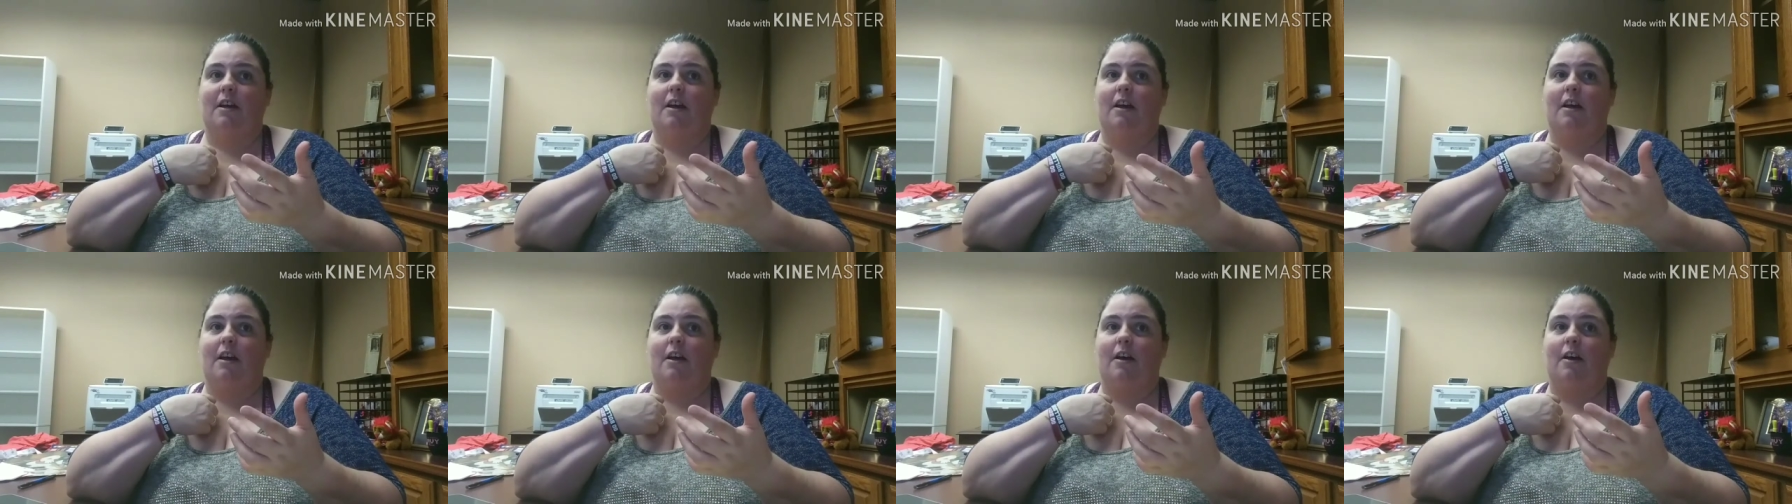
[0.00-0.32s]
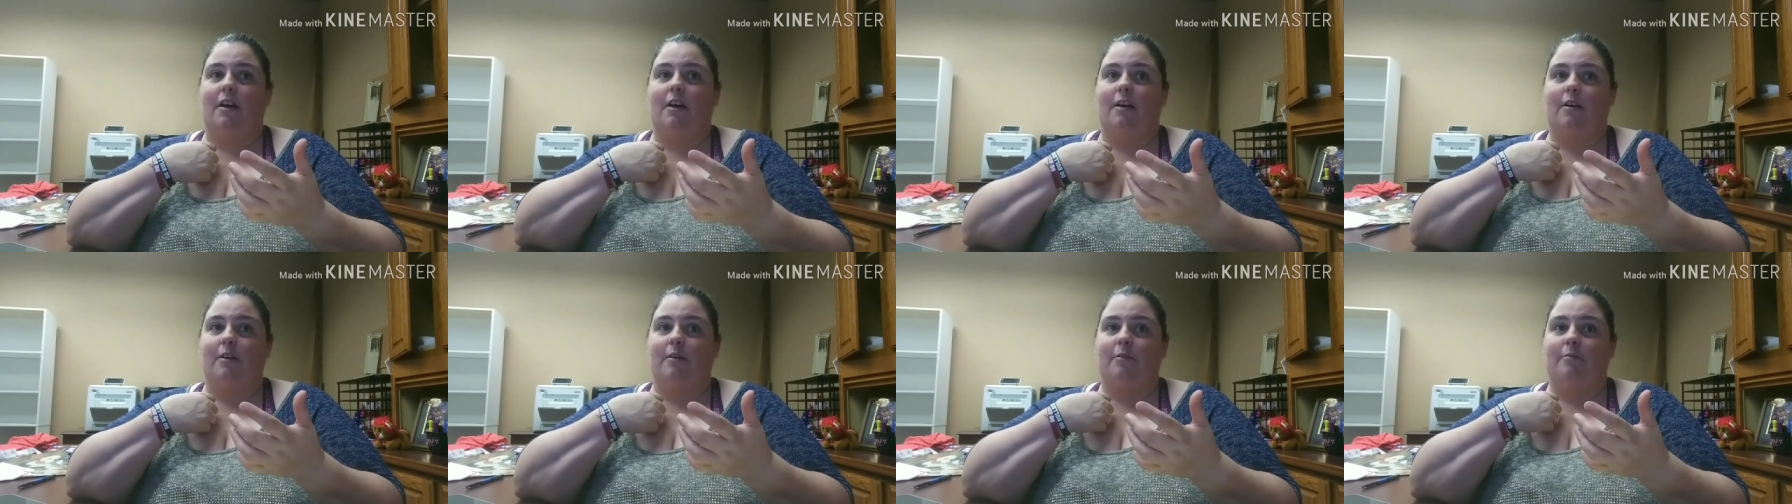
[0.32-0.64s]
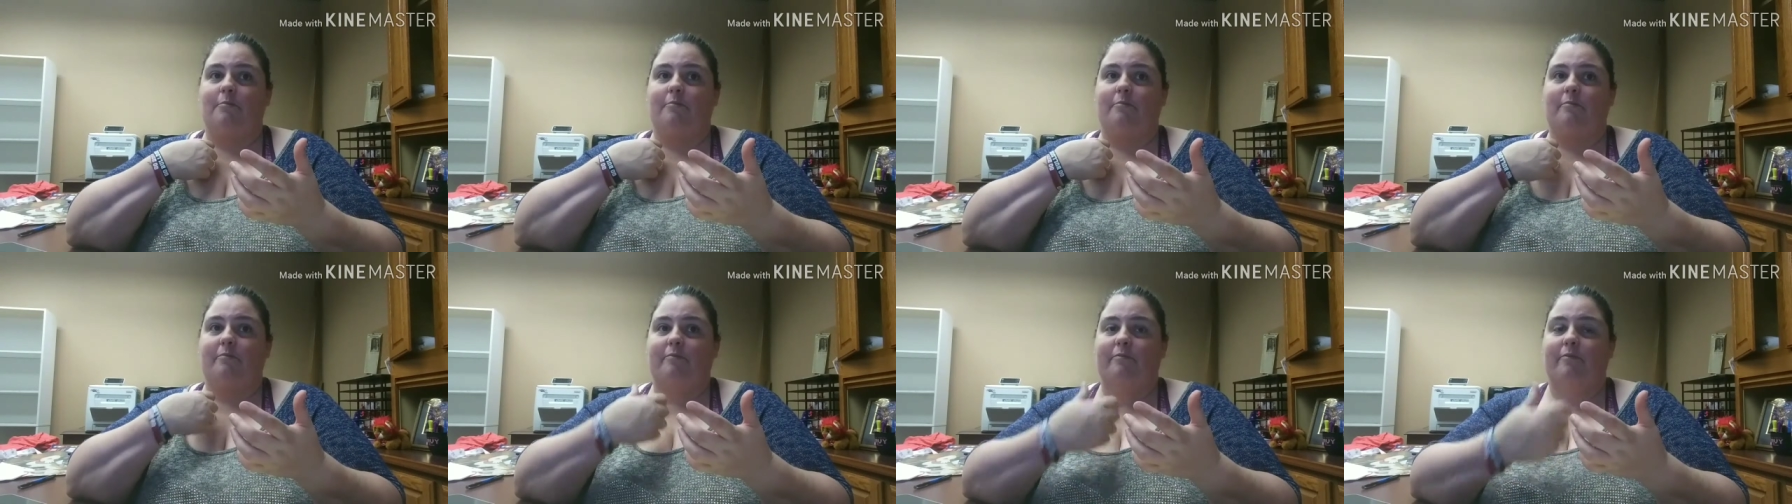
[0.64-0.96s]

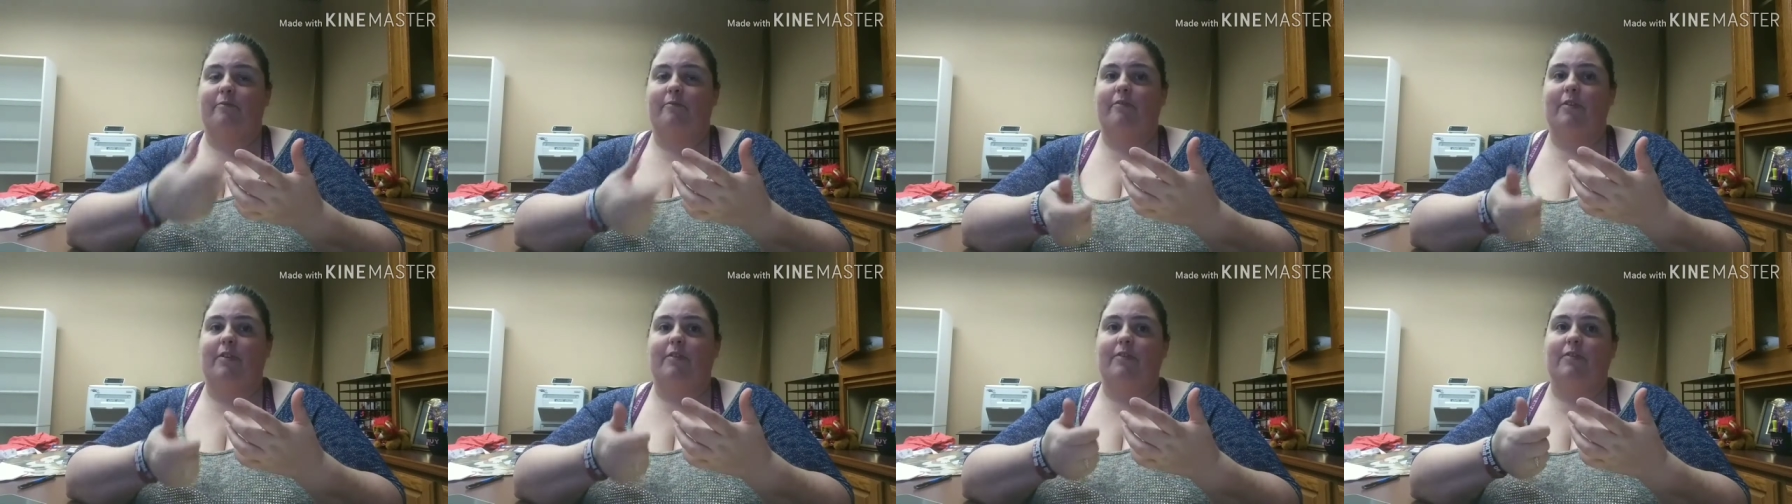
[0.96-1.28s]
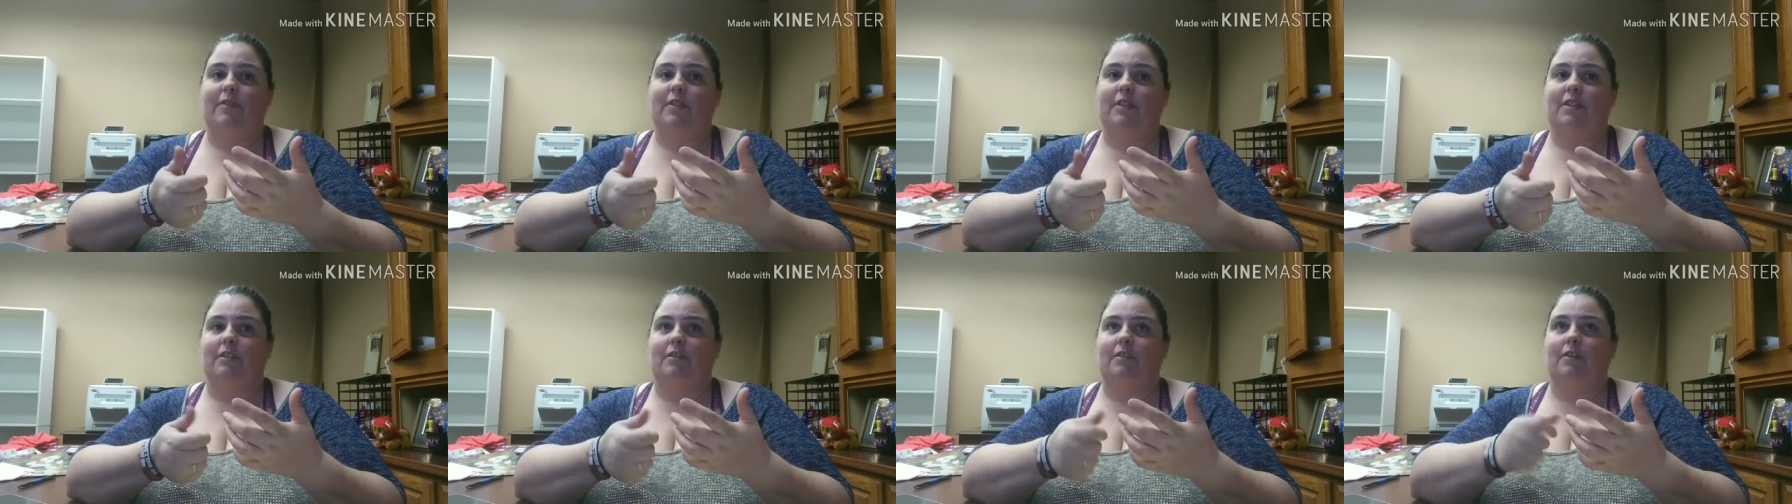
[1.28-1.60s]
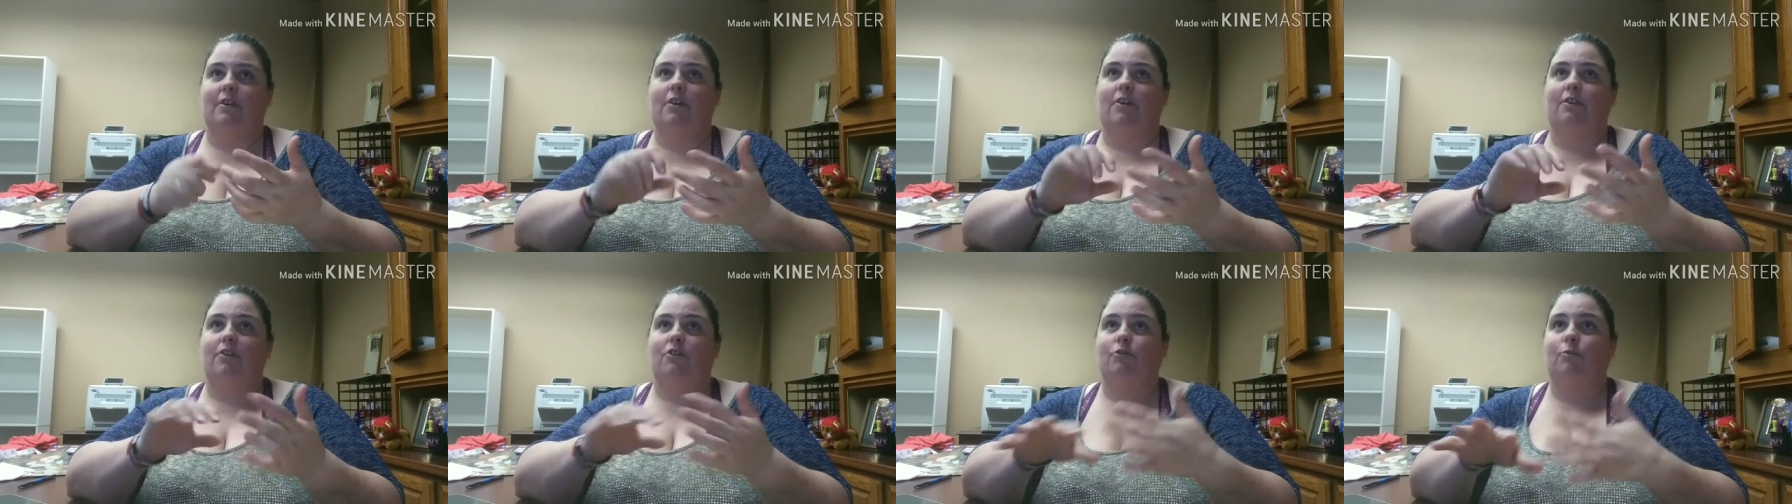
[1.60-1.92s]
um, 15
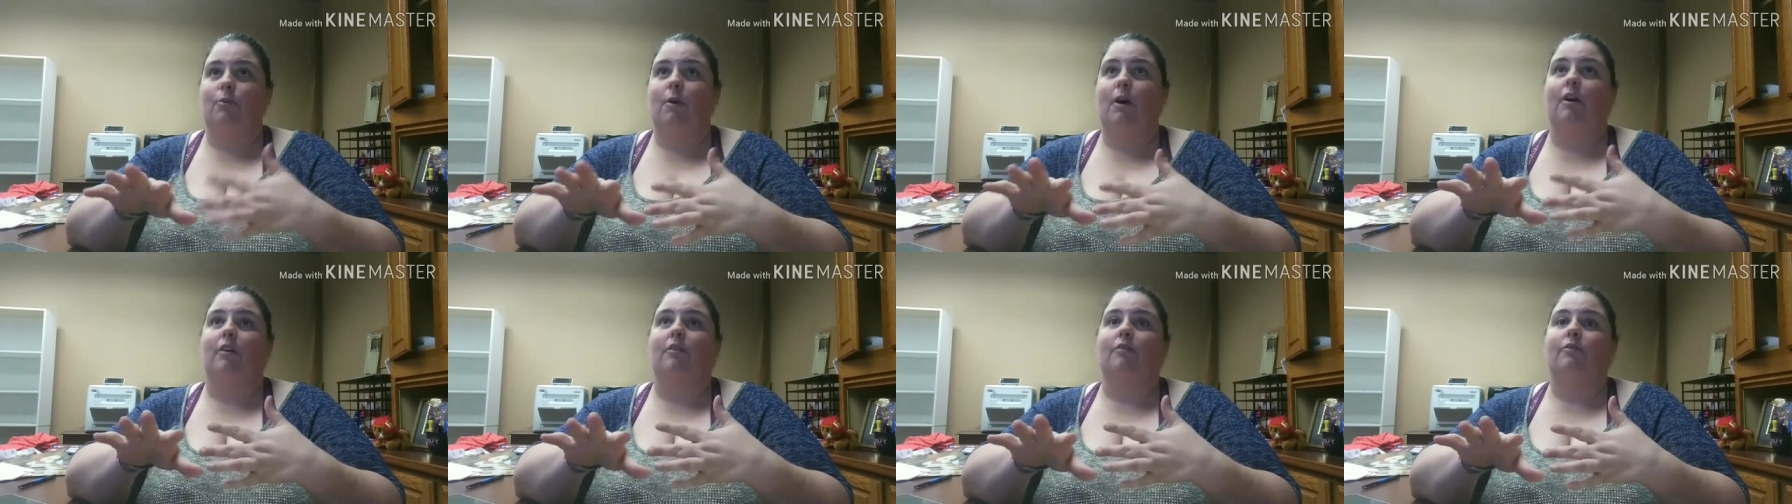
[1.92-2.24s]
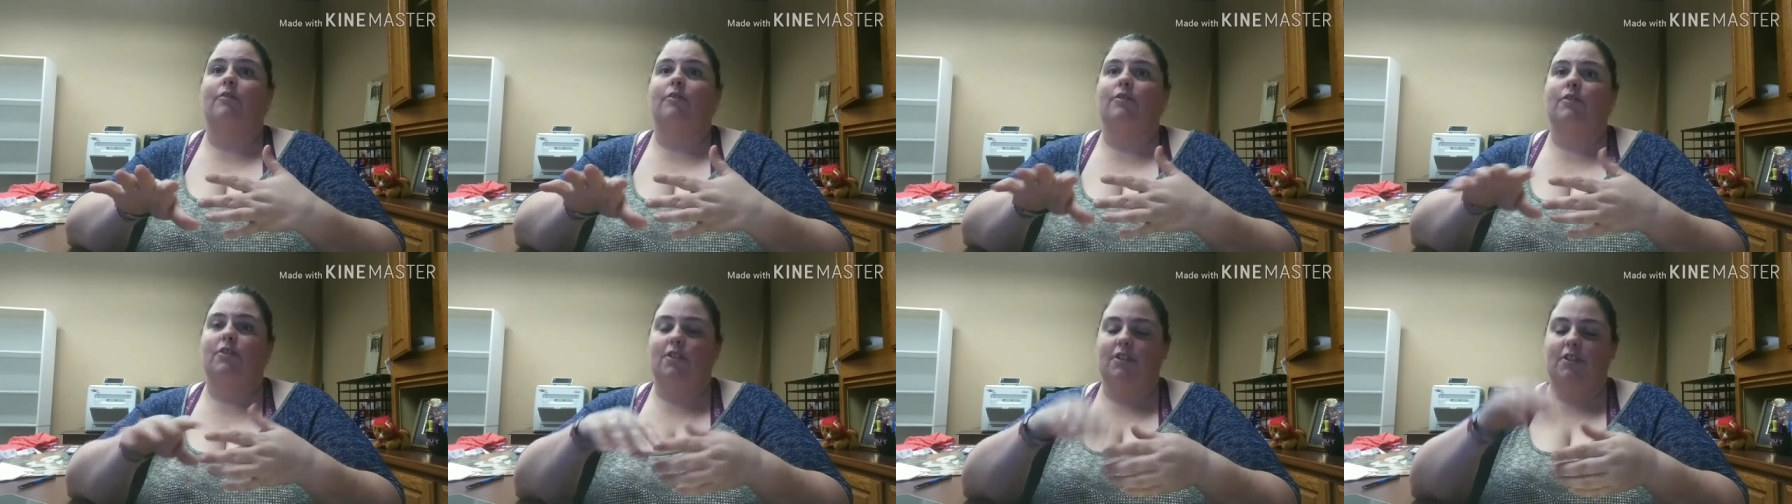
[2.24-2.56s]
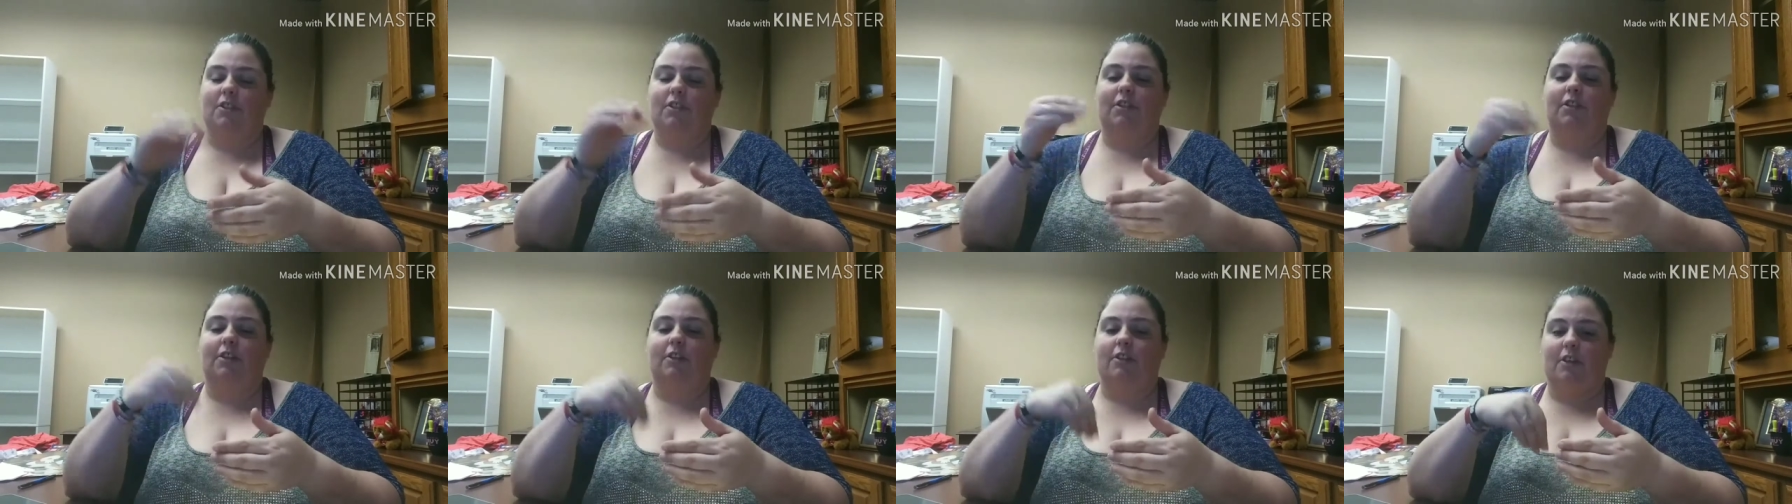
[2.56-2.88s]
or 12.
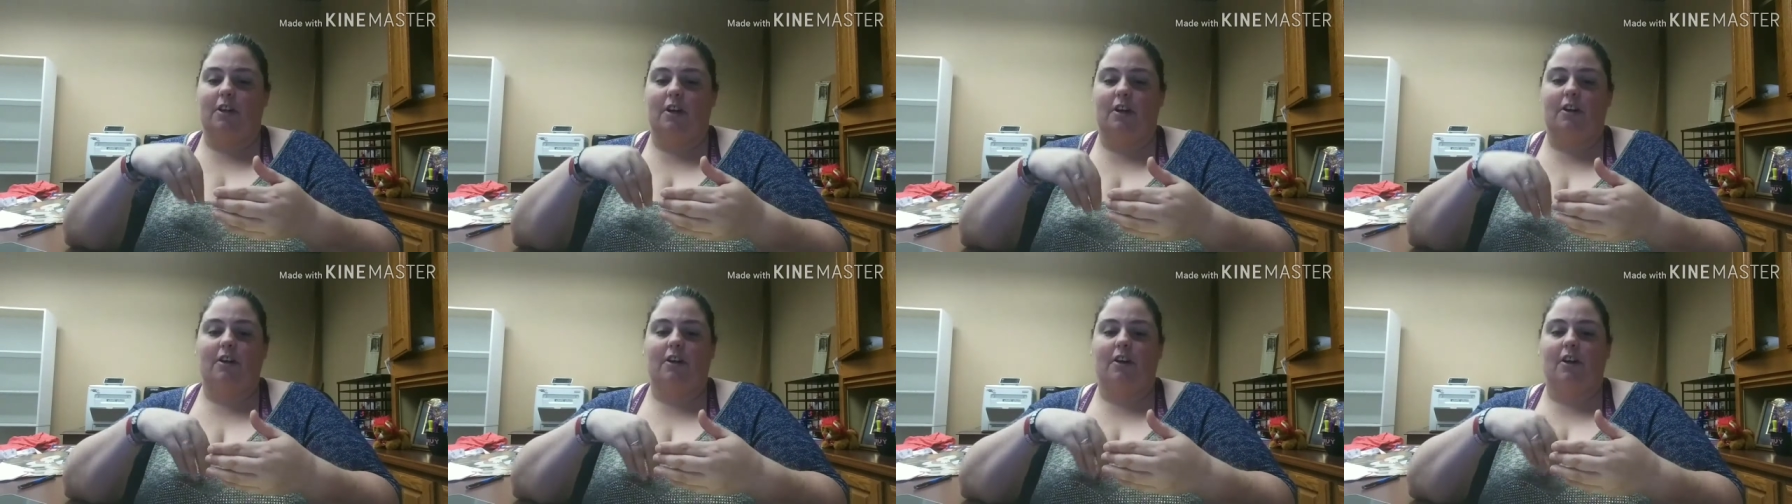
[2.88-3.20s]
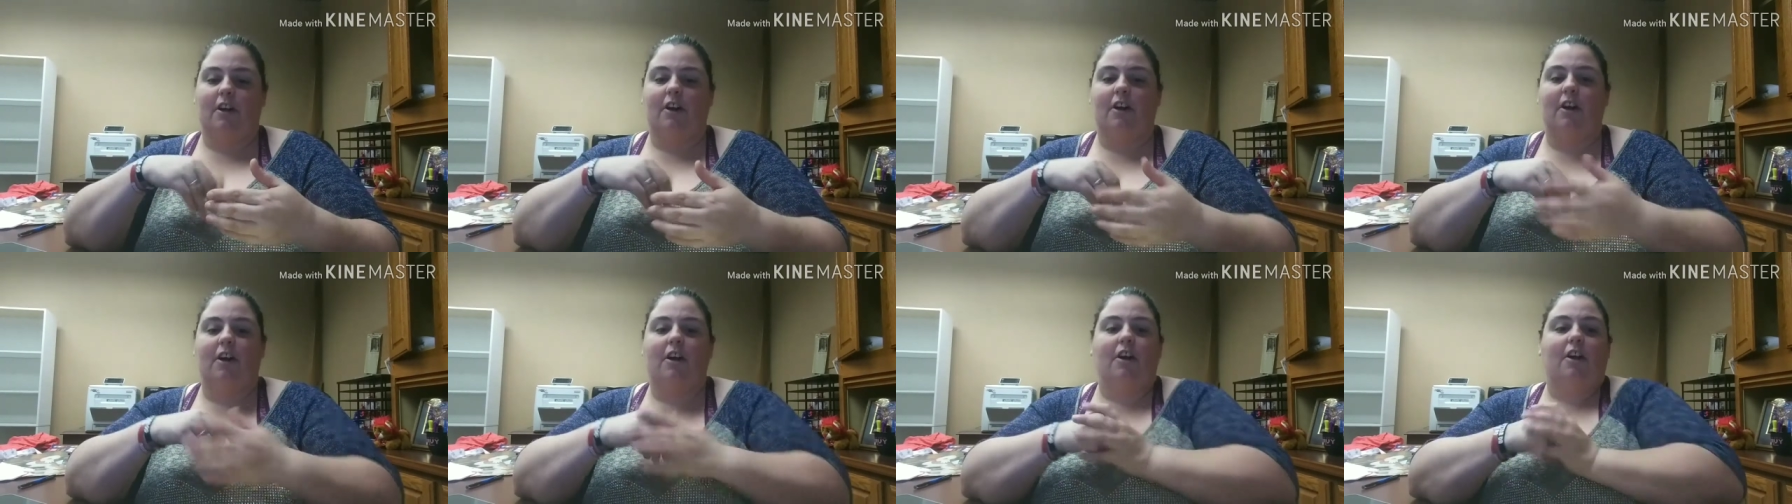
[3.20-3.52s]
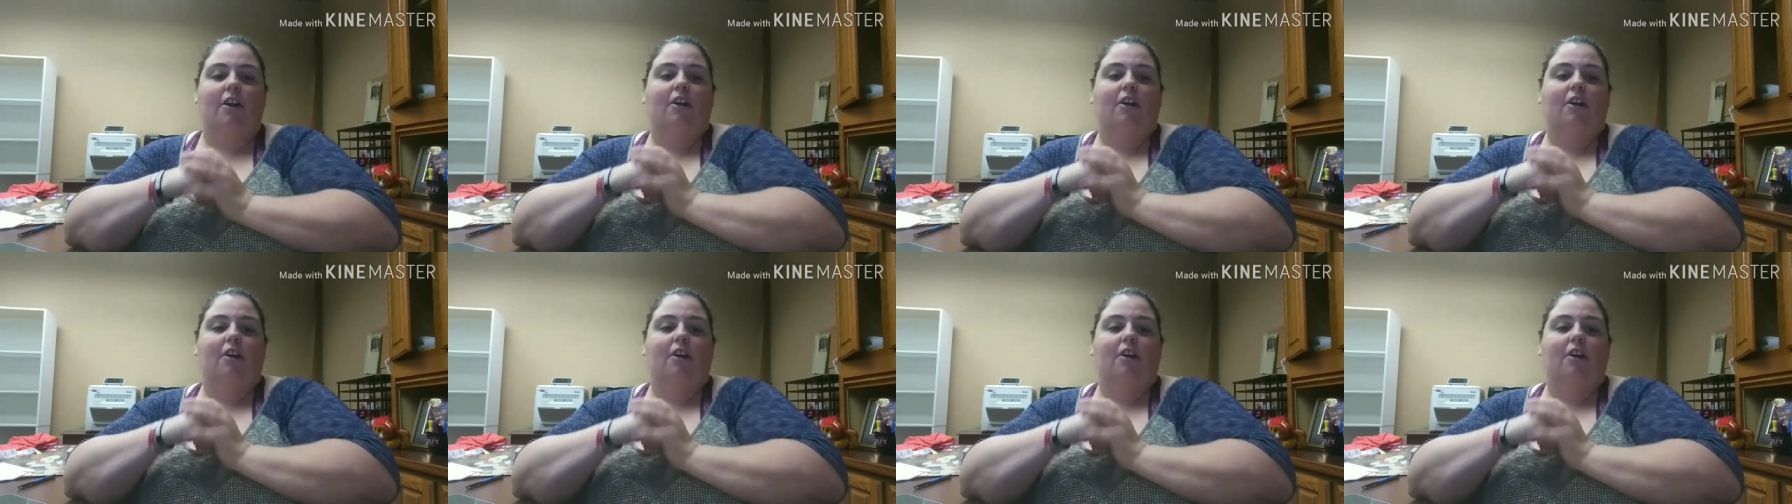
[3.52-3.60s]
She's a year younger.